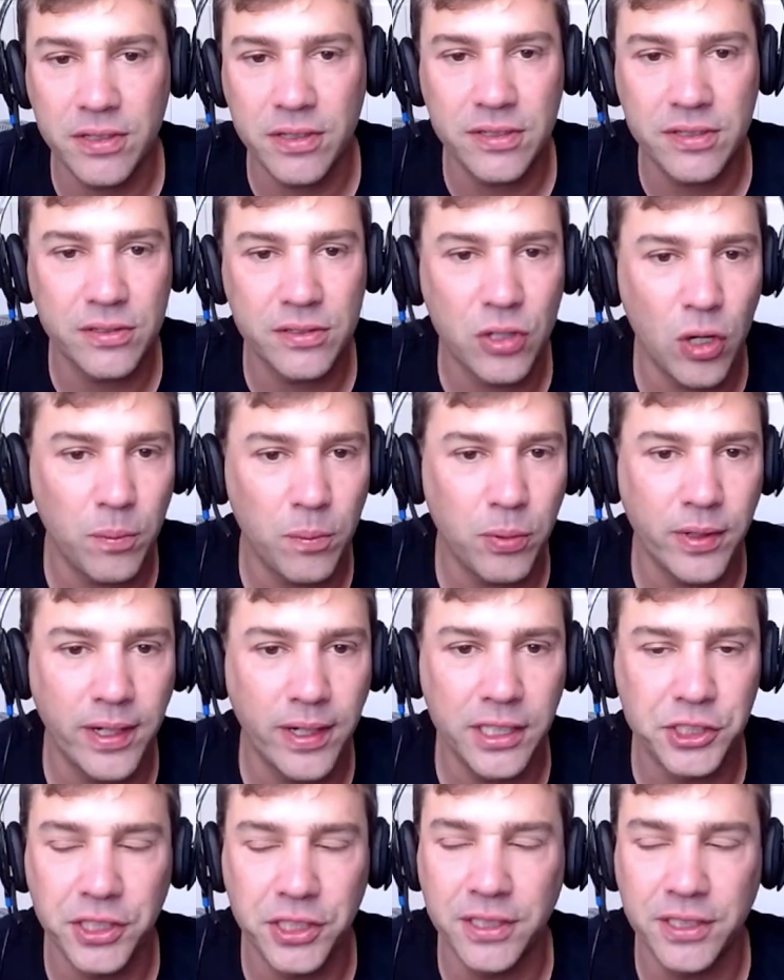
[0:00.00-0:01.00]
in this
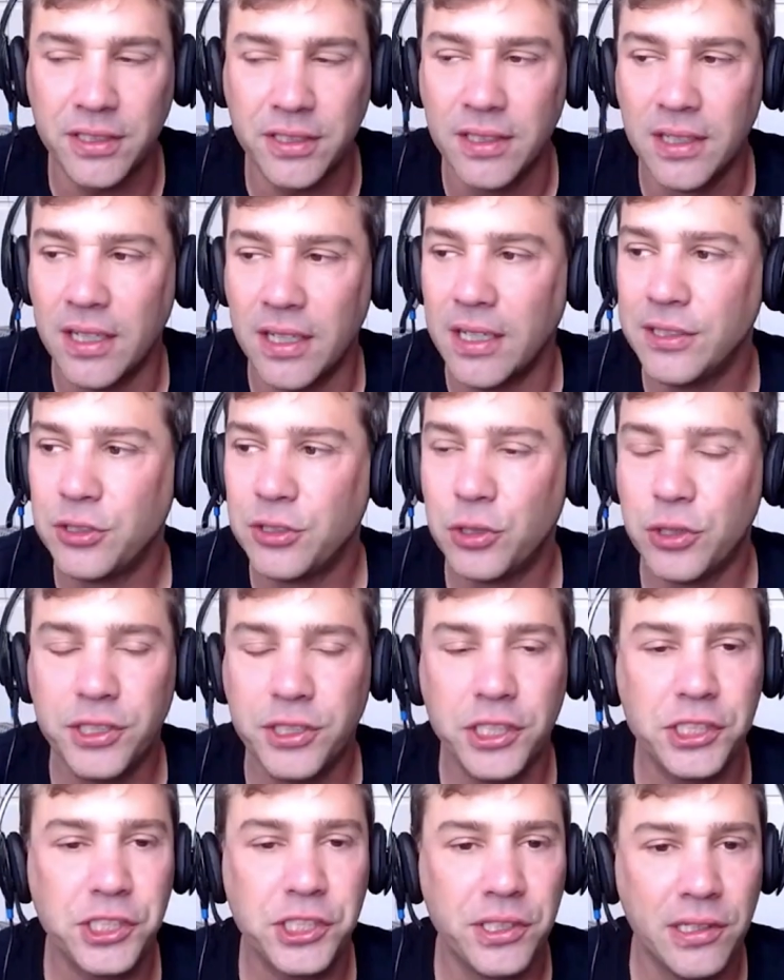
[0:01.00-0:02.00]
corporation.
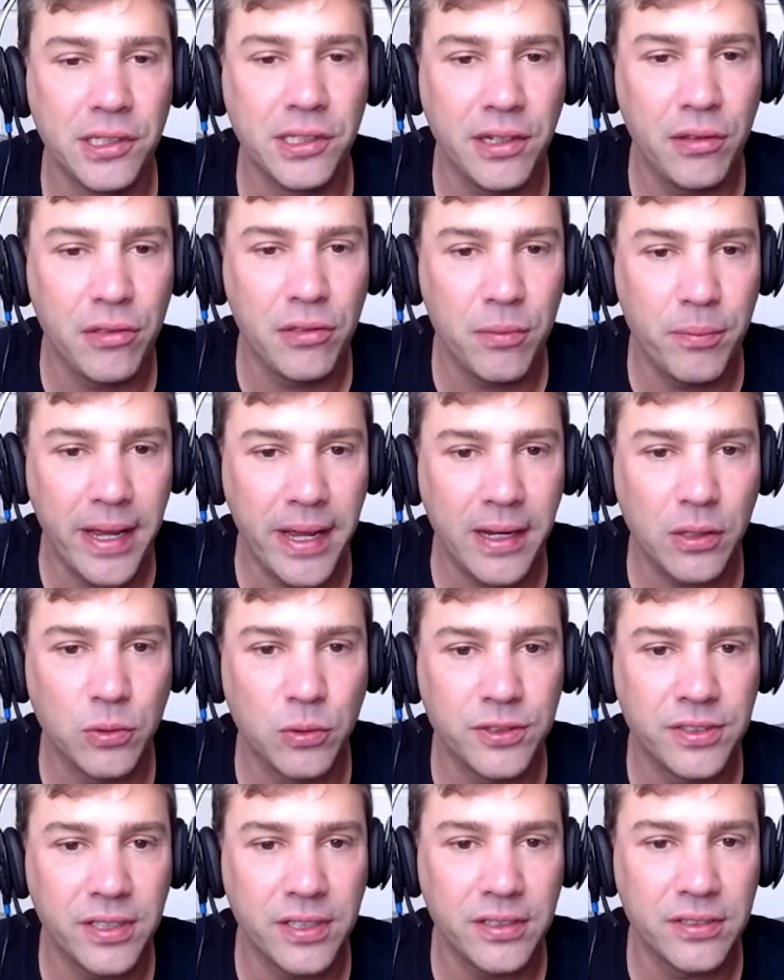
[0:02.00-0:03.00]
Traditionally, the bank
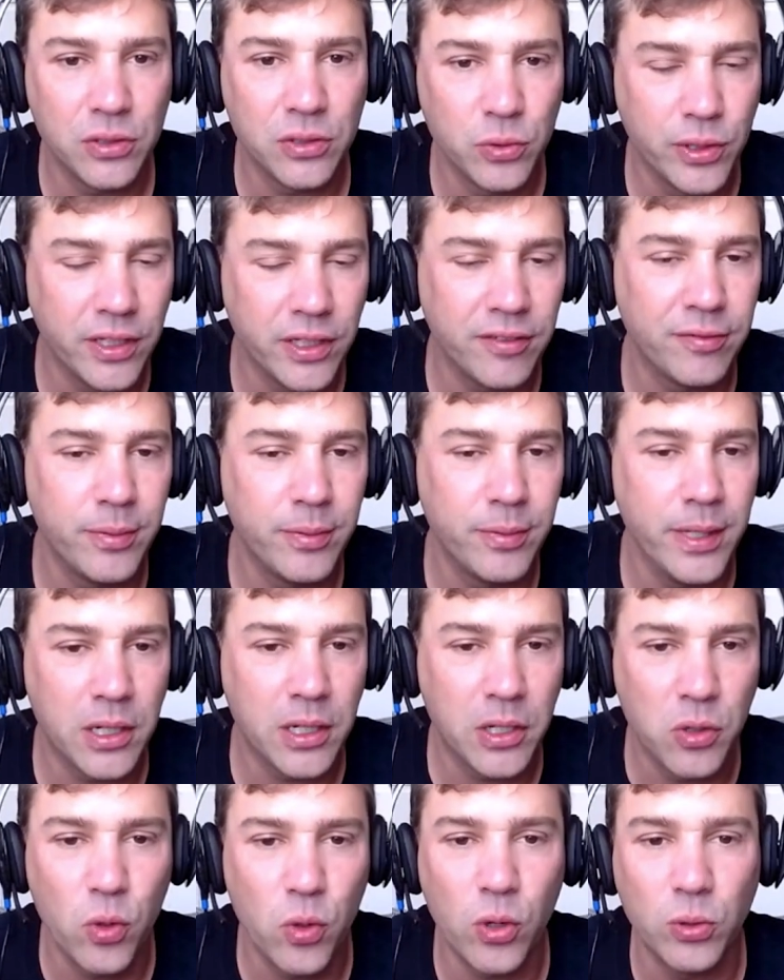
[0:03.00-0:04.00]
would say, so give me a
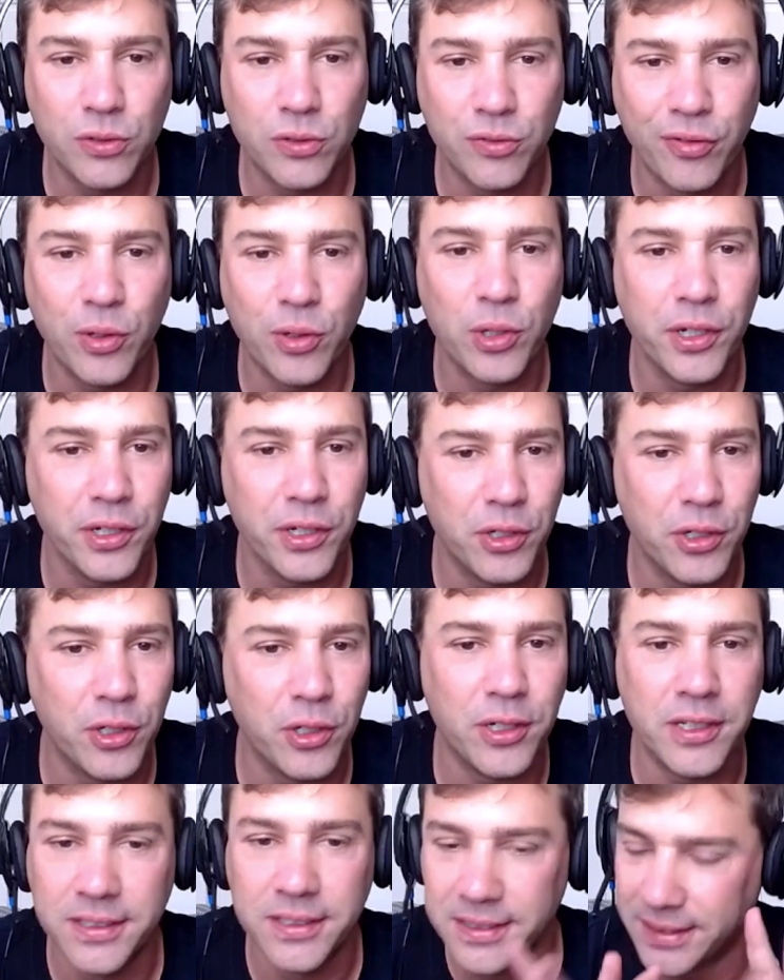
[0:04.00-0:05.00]
quote for
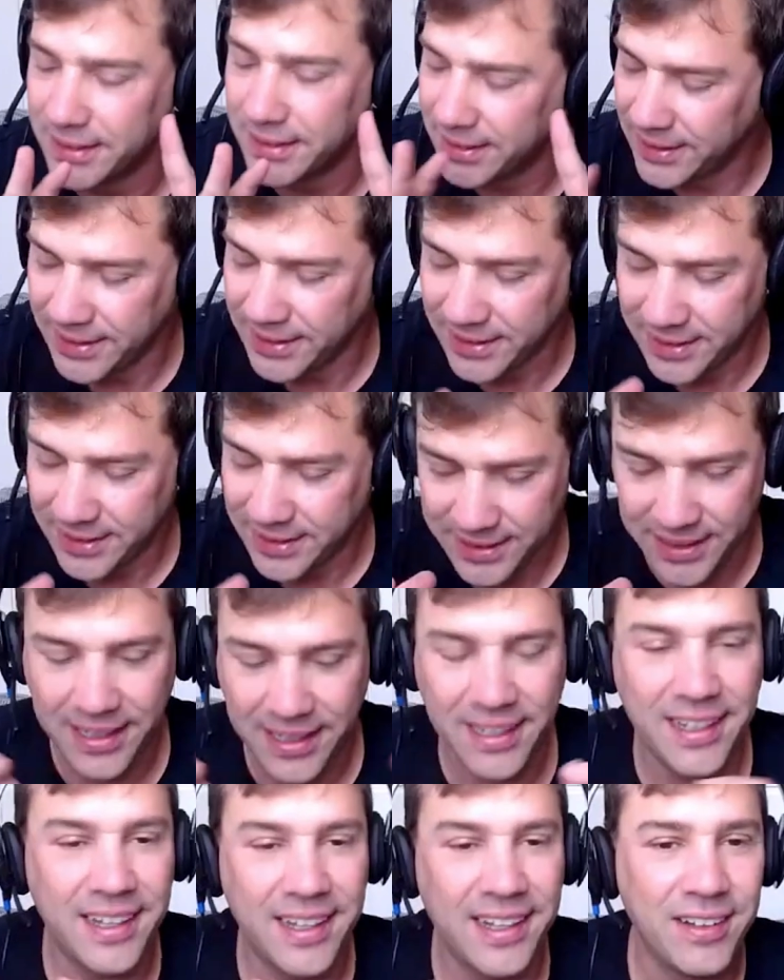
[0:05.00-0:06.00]
your
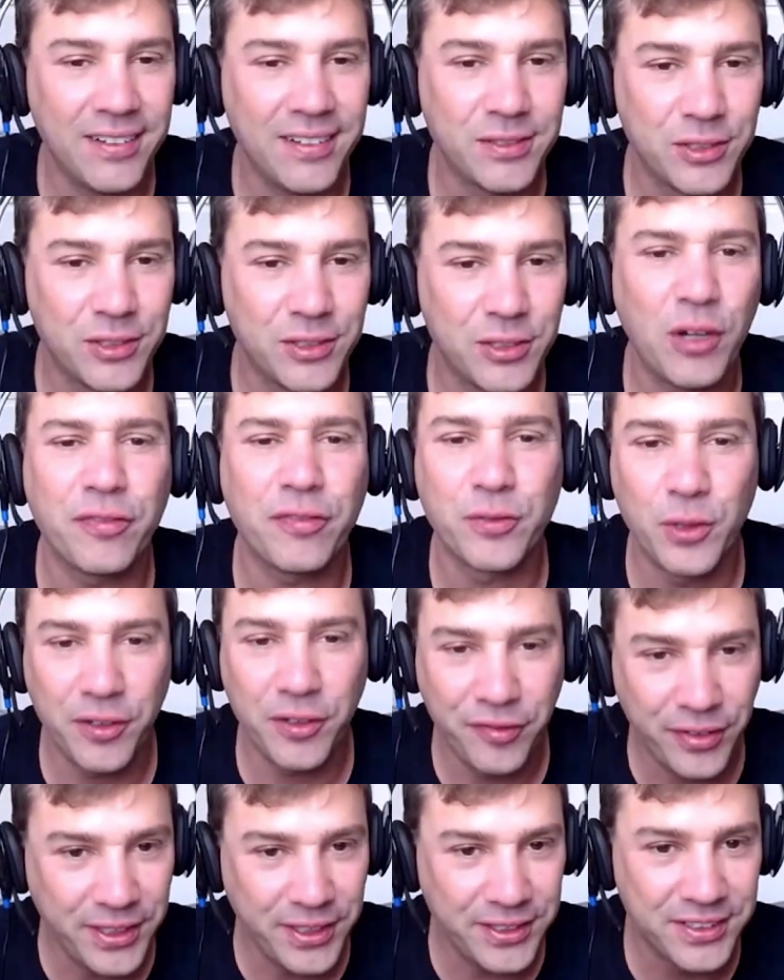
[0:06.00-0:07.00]
uh, software
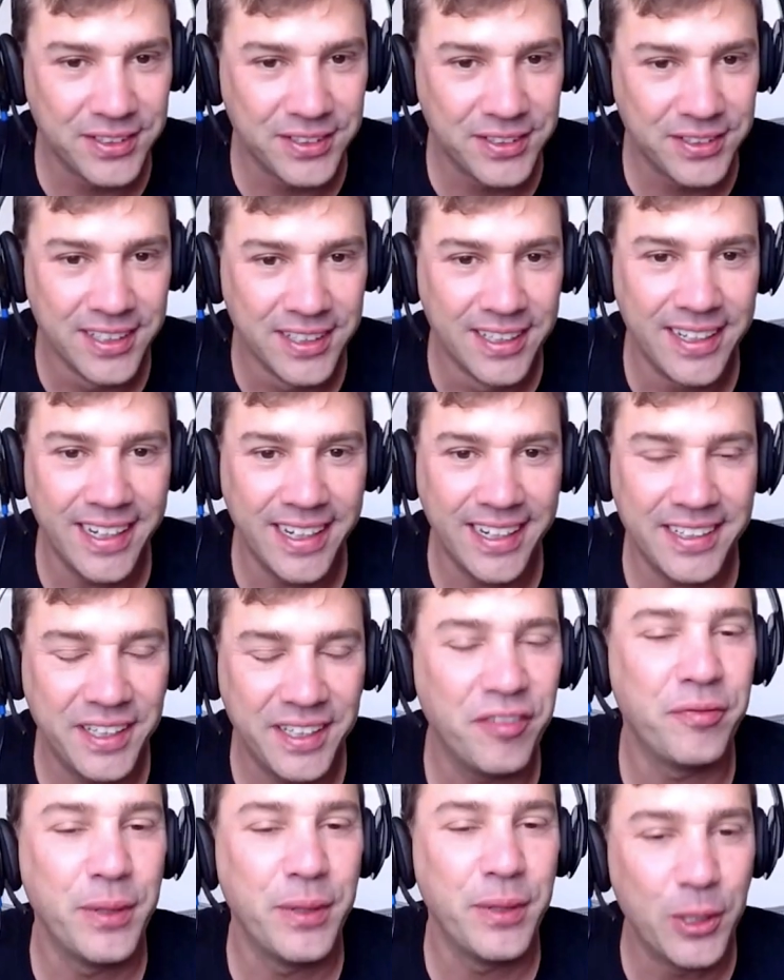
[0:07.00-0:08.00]
fees and
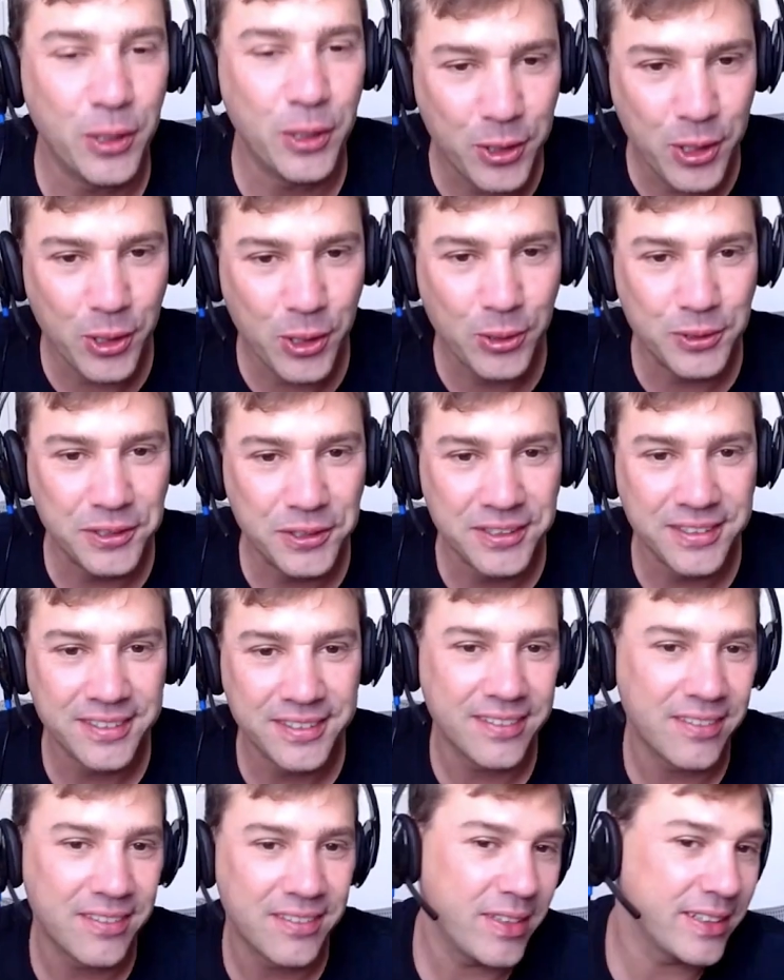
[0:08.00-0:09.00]
give me your code.
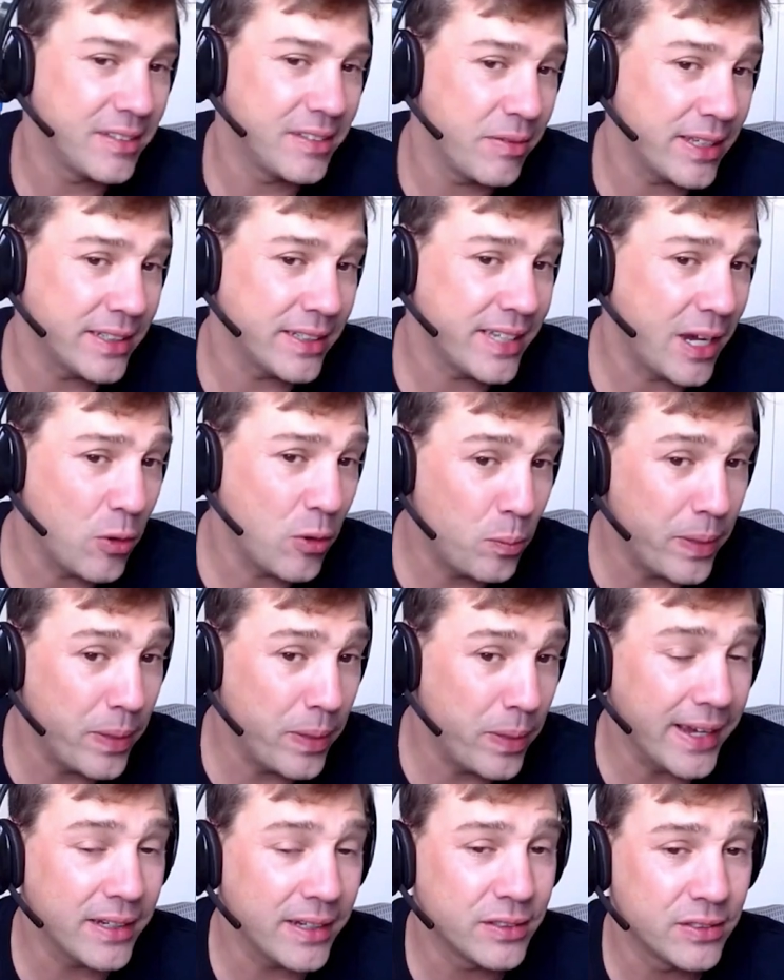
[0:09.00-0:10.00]
That's, that's how
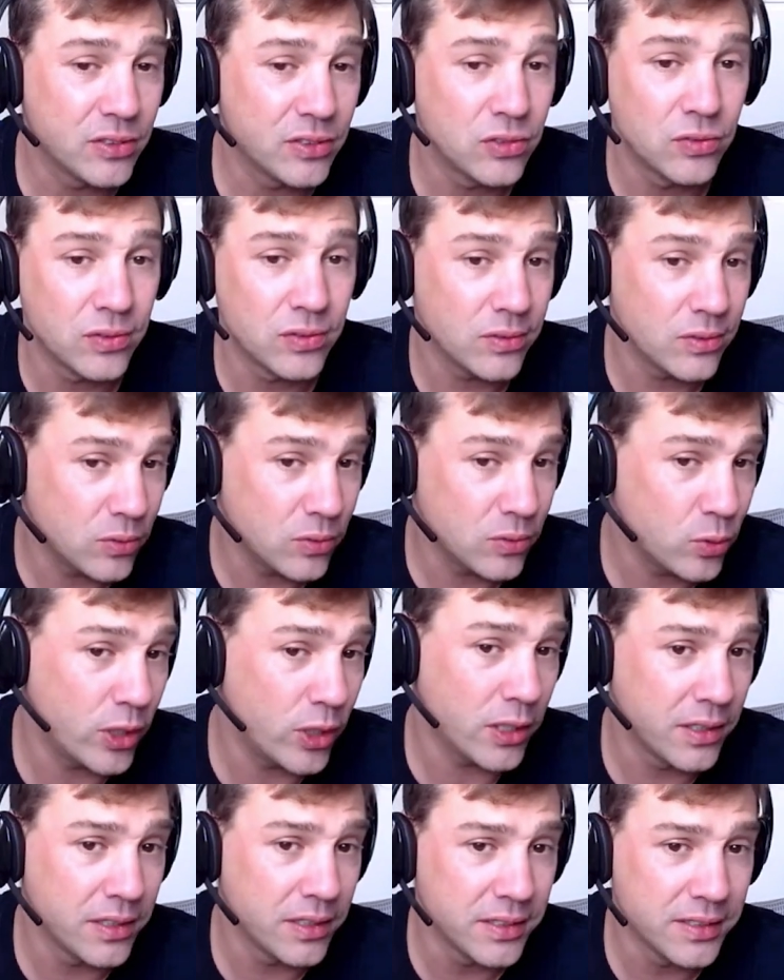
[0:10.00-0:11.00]
banks
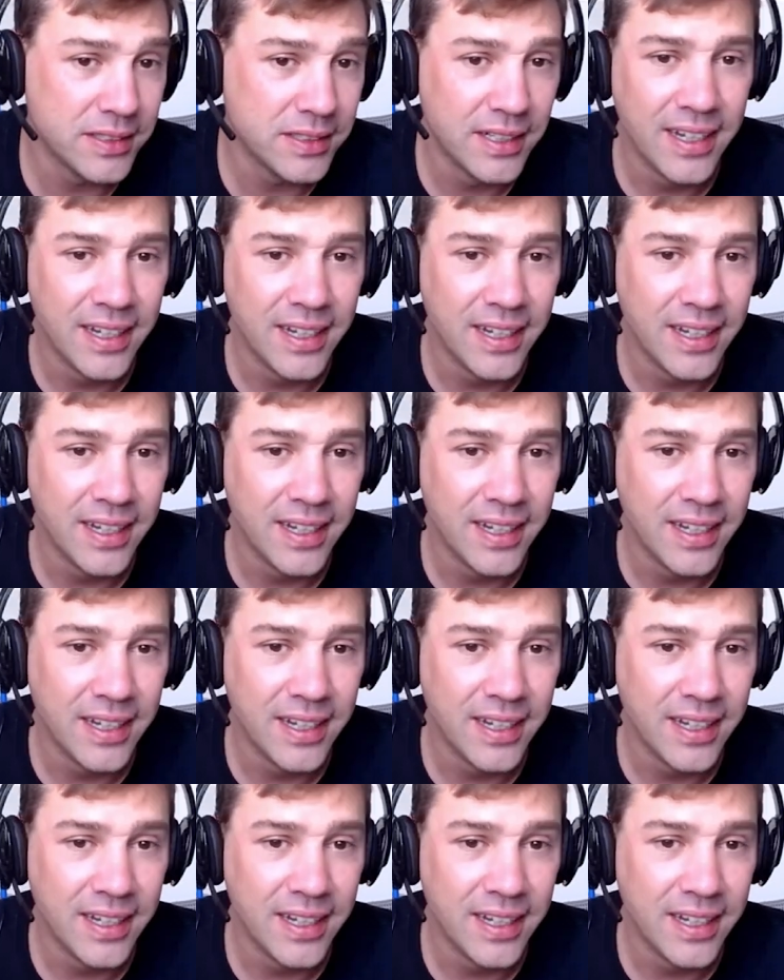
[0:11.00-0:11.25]
work.